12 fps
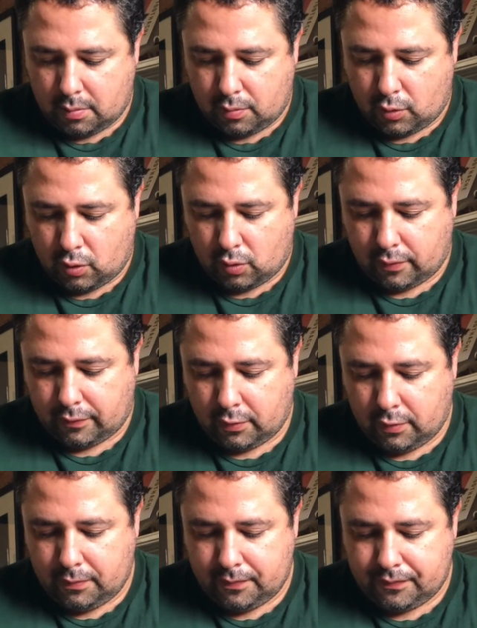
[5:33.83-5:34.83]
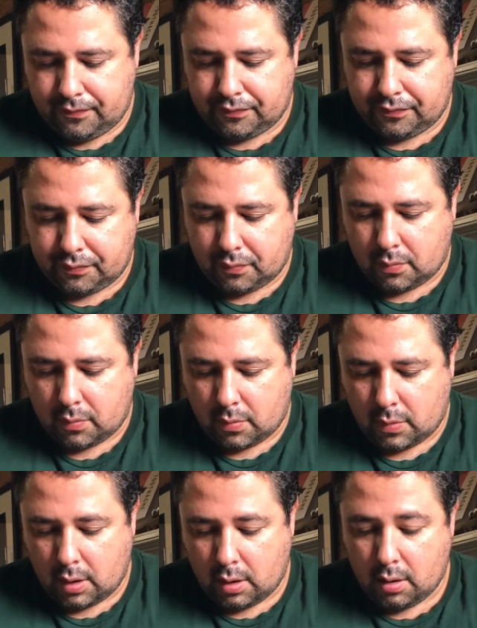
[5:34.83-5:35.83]
Beautiful.
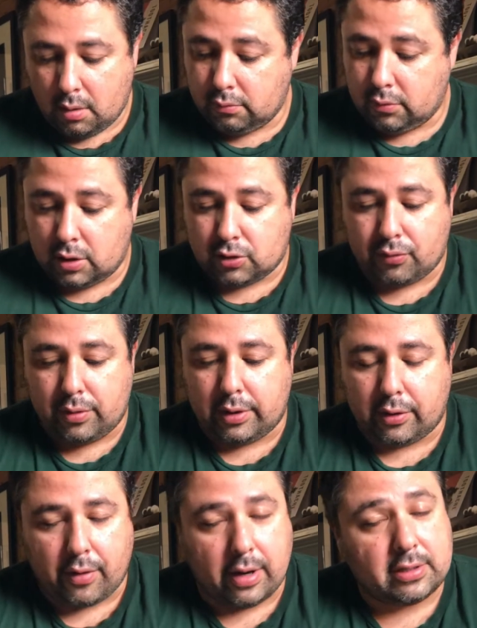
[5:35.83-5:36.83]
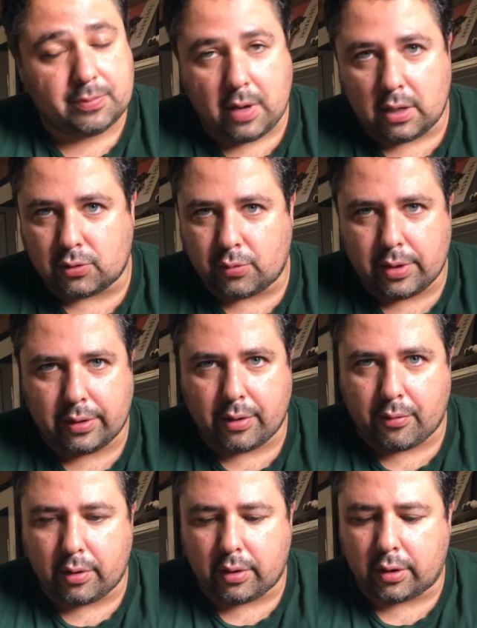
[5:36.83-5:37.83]
Looks really great. Smells really,
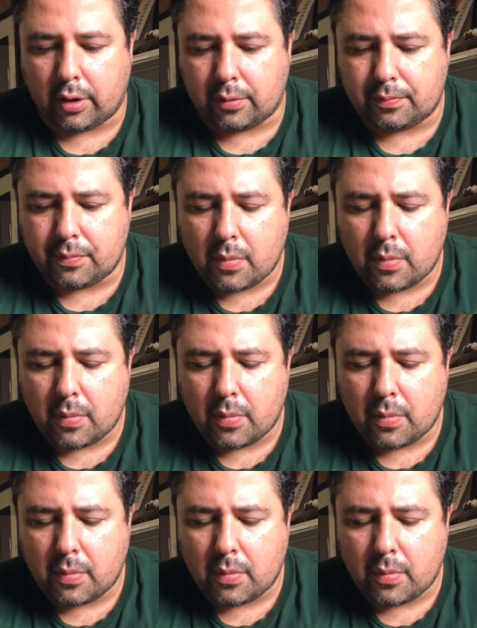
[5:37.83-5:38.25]
really good.